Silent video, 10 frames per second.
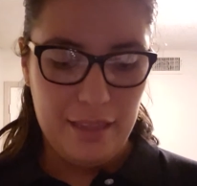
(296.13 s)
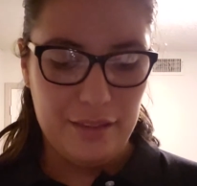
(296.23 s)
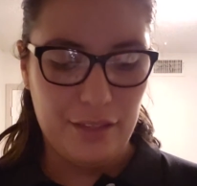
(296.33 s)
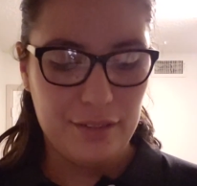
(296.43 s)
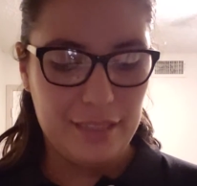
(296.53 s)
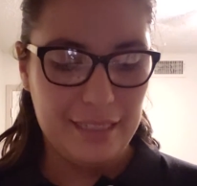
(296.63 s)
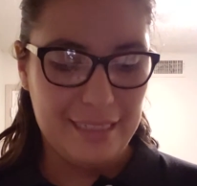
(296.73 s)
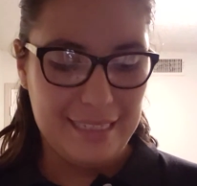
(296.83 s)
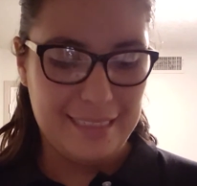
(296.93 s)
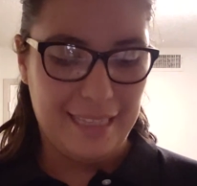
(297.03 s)
The other thing
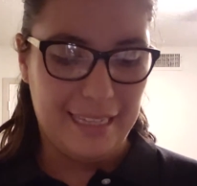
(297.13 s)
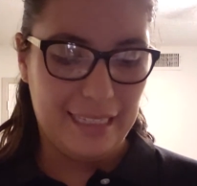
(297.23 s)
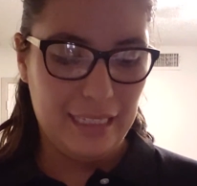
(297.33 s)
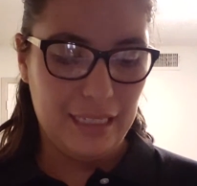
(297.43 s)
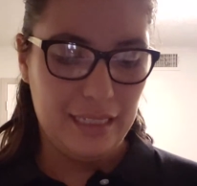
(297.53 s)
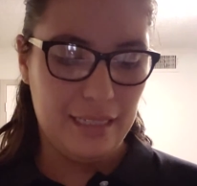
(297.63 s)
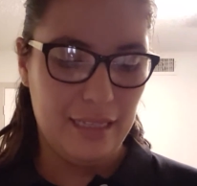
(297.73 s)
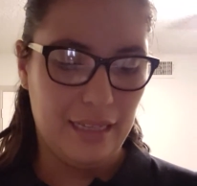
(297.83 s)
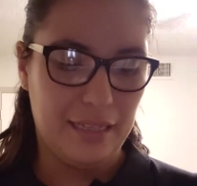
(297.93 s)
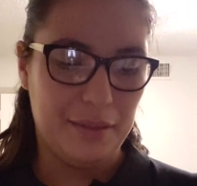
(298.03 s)
is liking.
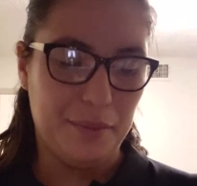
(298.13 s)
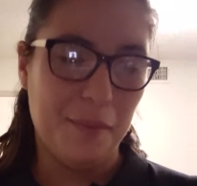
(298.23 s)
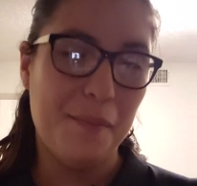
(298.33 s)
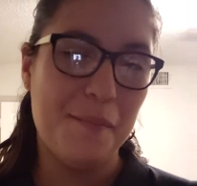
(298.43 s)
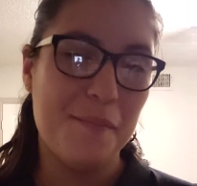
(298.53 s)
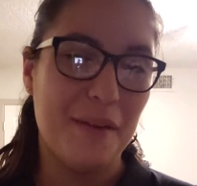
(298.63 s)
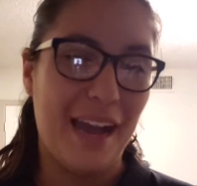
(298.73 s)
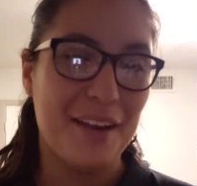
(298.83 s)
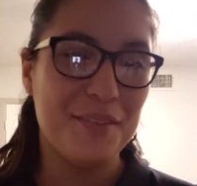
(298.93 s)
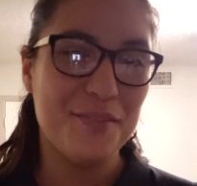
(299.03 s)

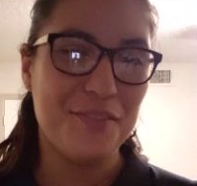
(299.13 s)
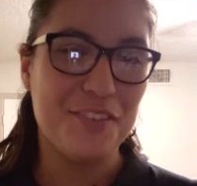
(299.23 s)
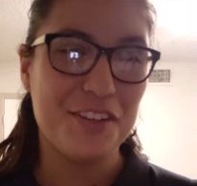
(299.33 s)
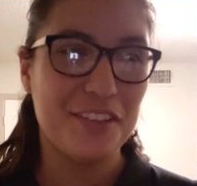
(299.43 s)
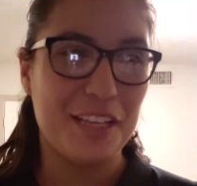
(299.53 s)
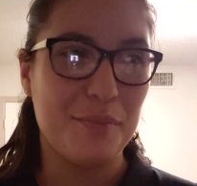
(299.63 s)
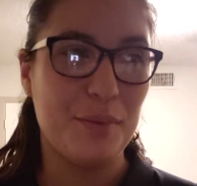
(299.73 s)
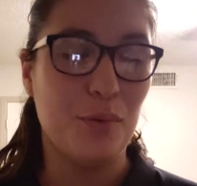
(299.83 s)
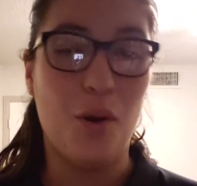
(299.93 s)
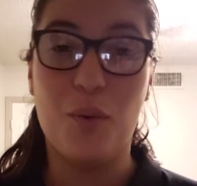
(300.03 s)
I don't feel like we
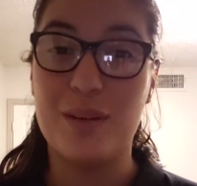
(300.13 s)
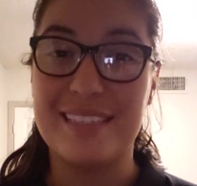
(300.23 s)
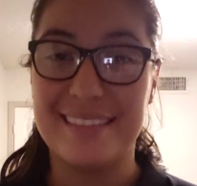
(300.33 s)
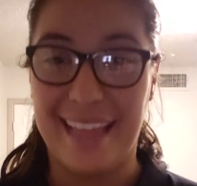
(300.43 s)
will always